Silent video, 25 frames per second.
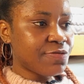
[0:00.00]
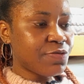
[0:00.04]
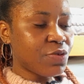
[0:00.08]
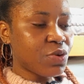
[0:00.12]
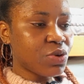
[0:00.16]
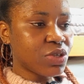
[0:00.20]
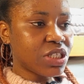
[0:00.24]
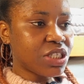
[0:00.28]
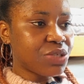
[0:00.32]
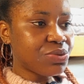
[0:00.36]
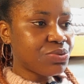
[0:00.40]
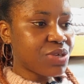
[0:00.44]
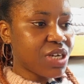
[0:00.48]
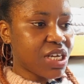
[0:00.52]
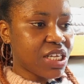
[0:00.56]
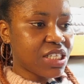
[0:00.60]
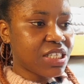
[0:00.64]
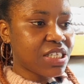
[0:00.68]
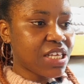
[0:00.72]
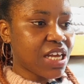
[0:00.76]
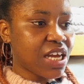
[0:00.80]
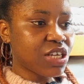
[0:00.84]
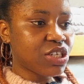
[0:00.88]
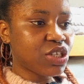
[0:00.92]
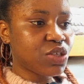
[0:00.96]
for the
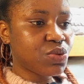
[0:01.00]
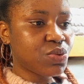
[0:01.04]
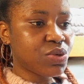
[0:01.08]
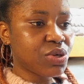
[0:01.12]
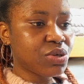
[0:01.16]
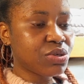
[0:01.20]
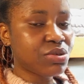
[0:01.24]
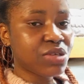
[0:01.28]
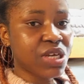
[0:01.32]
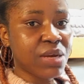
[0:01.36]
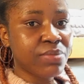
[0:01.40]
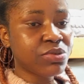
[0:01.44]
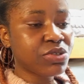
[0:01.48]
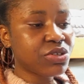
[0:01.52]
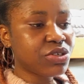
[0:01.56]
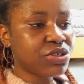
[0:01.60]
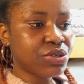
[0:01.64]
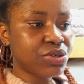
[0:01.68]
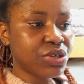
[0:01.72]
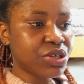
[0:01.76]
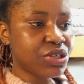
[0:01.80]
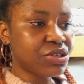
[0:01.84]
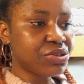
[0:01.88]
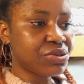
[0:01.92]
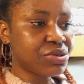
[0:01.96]
rest as well. So I'm just
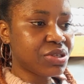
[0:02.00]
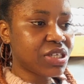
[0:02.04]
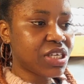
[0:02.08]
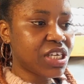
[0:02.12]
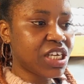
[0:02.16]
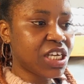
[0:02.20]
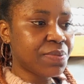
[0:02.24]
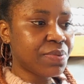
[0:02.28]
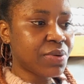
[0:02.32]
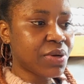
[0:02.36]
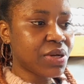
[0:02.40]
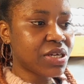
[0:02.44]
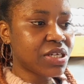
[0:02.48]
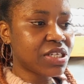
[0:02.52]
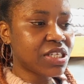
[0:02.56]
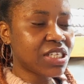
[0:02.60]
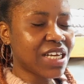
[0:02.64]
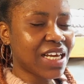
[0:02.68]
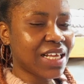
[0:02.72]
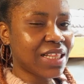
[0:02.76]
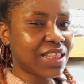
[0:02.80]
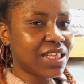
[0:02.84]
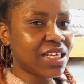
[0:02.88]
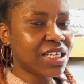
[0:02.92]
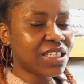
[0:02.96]
going to skip because
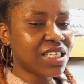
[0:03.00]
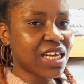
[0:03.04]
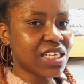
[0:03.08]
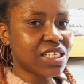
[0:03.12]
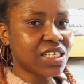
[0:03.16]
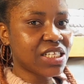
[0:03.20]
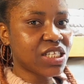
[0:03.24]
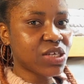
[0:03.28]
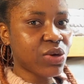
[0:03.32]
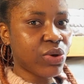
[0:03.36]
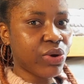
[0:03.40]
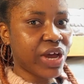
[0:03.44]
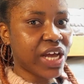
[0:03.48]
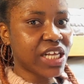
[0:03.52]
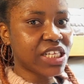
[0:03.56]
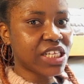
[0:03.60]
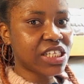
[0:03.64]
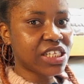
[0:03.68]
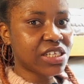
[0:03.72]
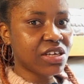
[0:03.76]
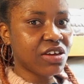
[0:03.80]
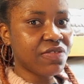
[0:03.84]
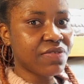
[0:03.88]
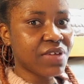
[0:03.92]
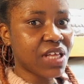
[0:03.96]
I think that is quite
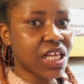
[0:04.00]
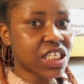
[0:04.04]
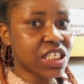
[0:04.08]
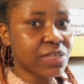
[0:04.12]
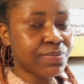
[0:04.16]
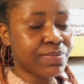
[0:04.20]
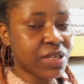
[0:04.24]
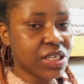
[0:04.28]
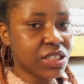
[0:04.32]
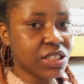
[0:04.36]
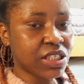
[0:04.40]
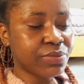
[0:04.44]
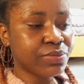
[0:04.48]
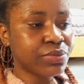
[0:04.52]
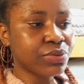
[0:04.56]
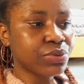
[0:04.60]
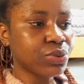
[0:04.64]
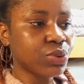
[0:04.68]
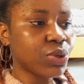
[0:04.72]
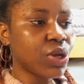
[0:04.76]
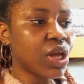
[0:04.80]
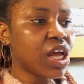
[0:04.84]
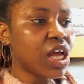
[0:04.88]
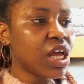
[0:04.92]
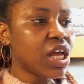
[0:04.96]

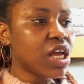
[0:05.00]
self-explainable.